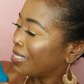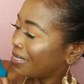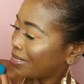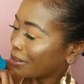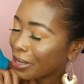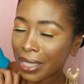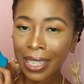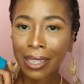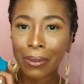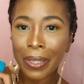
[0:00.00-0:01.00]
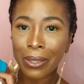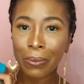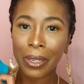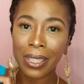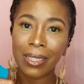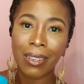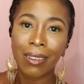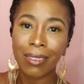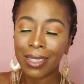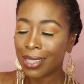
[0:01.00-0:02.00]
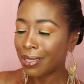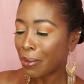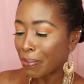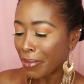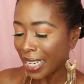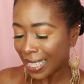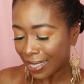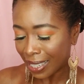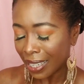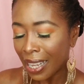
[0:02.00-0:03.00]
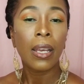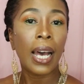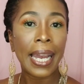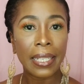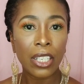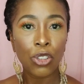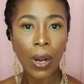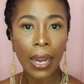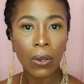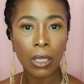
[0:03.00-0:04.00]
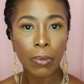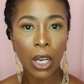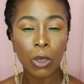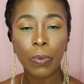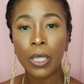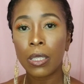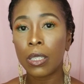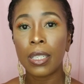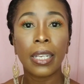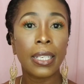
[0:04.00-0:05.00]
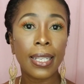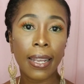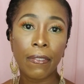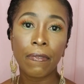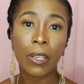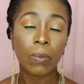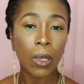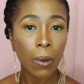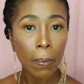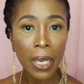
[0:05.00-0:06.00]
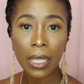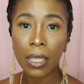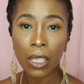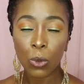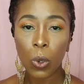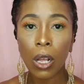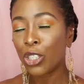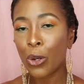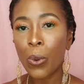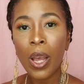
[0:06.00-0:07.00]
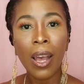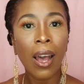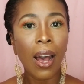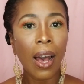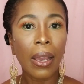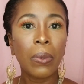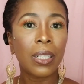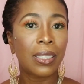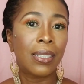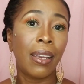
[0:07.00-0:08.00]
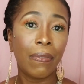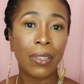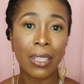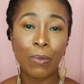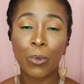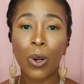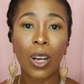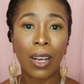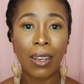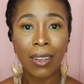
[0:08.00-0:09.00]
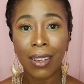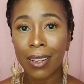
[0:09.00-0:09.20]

I seriously cannot wait to wear this. The color is just amazing. I did try on the bottom pieces and they fit amazing as well. So I will give this bra